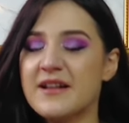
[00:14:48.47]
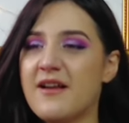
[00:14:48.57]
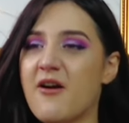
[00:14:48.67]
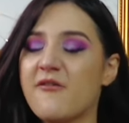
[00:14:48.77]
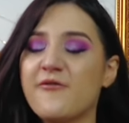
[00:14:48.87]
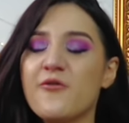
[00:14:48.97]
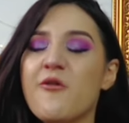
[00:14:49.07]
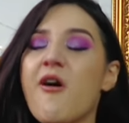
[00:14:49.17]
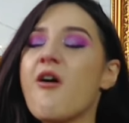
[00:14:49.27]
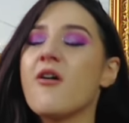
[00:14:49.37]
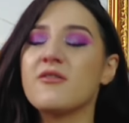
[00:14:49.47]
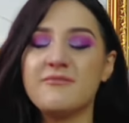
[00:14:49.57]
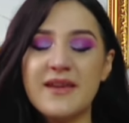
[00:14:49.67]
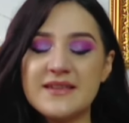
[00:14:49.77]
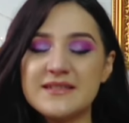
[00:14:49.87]
uh, for our
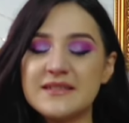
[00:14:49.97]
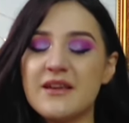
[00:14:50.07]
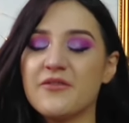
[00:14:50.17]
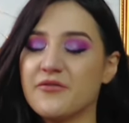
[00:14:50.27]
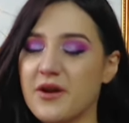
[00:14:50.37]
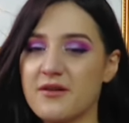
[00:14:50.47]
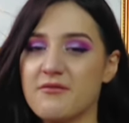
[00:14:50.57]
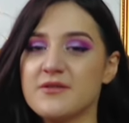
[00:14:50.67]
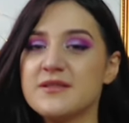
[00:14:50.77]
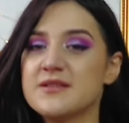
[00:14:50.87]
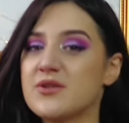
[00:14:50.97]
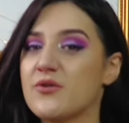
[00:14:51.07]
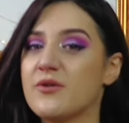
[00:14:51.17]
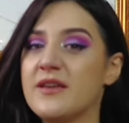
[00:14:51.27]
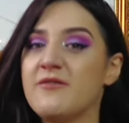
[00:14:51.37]
amazing fragrance. So
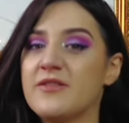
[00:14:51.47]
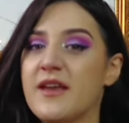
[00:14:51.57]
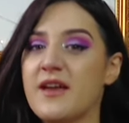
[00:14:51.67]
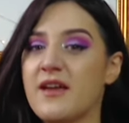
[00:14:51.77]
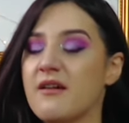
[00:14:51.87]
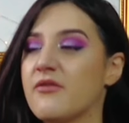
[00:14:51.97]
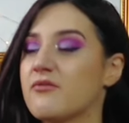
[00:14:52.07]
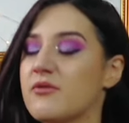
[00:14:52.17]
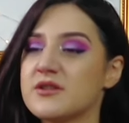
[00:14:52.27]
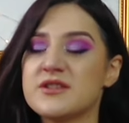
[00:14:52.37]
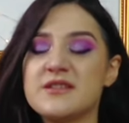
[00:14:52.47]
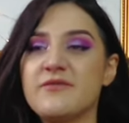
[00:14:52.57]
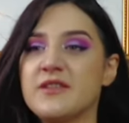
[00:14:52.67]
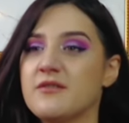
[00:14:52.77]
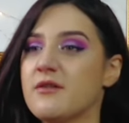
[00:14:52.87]
so if they ever watch this
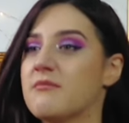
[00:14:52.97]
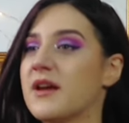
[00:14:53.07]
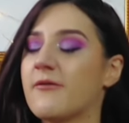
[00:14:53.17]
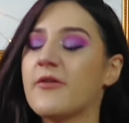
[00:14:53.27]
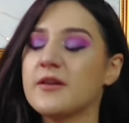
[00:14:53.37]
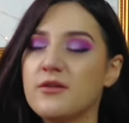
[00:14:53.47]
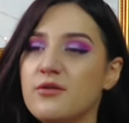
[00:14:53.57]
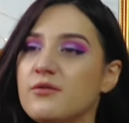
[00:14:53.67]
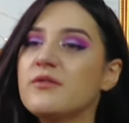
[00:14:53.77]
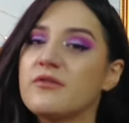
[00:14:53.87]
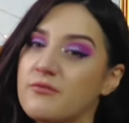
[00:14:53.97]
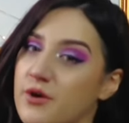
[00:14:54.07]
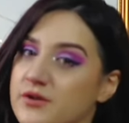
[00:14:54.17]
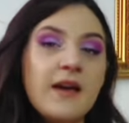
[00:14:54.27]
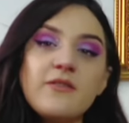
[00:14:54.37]
video, I'm like, thank you so
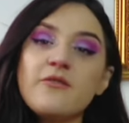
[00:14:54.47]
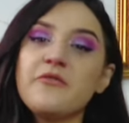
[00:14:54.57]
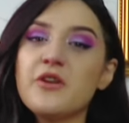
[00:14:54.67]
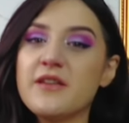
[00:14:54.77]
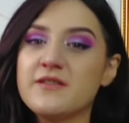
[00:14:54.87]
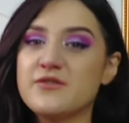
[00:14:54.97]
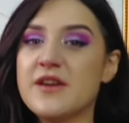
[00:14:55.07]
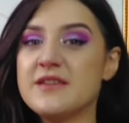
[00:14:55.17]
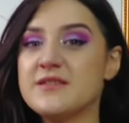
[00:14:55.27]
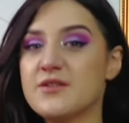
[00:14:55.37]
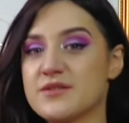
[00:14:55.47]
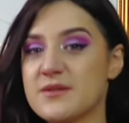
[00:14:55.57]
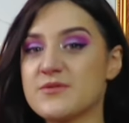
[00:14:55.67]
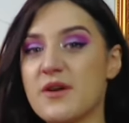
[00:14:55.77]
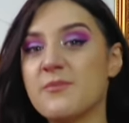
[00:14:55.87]
much. And don't forget to hit the
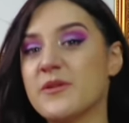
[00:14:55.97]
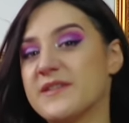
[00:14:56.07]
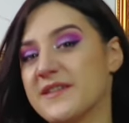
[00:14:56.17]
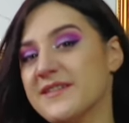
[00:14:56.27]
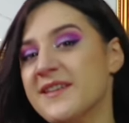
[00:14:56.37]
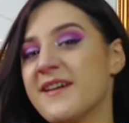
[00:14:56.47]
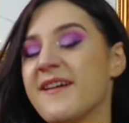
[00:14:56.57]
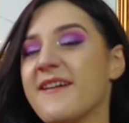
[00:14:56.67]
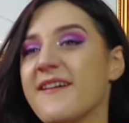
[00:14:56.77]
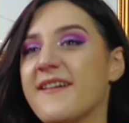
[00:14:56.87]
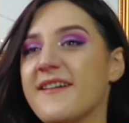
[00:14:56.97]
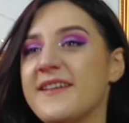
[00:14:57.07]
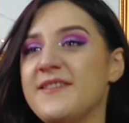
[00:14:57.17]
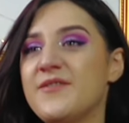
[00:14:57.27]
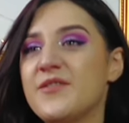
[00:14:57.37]
subscribe button. Uh,
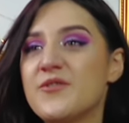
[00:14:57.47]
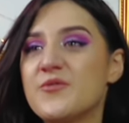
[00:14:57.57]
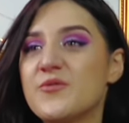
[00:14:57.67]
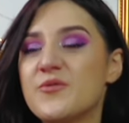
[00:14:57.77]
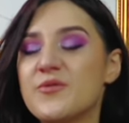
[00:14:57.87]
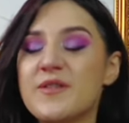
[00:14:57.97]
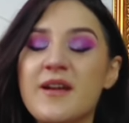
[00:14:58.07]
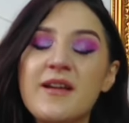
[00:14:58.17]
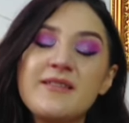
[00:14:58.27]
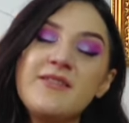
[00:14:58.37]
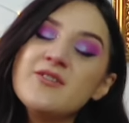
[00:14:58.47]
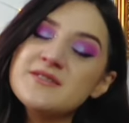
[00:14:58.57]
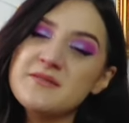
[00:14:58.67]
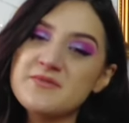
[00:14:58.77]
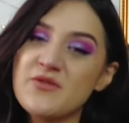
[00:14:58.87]
if you are not
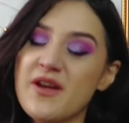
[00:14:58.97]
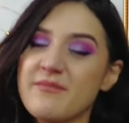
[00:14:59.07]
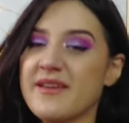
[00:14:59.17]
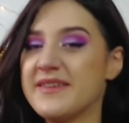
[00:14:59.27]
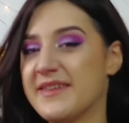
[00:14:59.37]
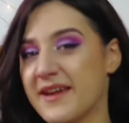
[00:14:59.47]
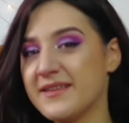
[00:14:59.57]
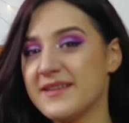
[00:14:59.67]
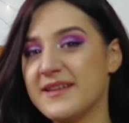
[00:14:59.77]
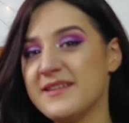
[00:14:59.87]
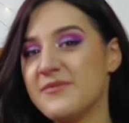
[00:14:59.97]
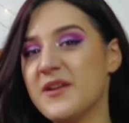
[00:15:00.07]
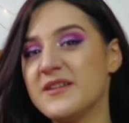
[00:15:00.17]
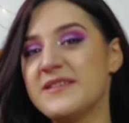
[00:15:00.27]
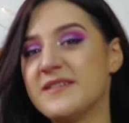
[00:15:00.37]
subscribed yet, leave
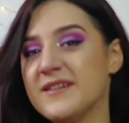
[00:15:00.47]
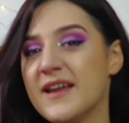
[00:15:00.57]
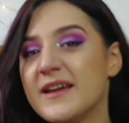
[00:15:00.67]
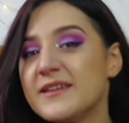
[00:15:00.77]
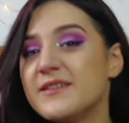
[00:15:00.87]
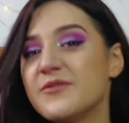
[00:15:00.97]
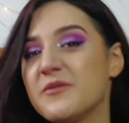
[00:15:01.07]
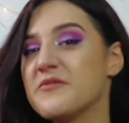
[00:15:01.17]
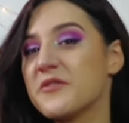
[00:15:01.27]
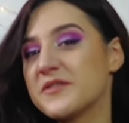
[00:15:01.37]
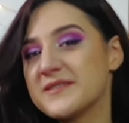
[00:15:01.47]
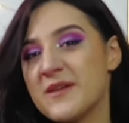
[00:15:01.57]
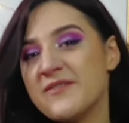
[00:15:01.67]
me a little like to reference my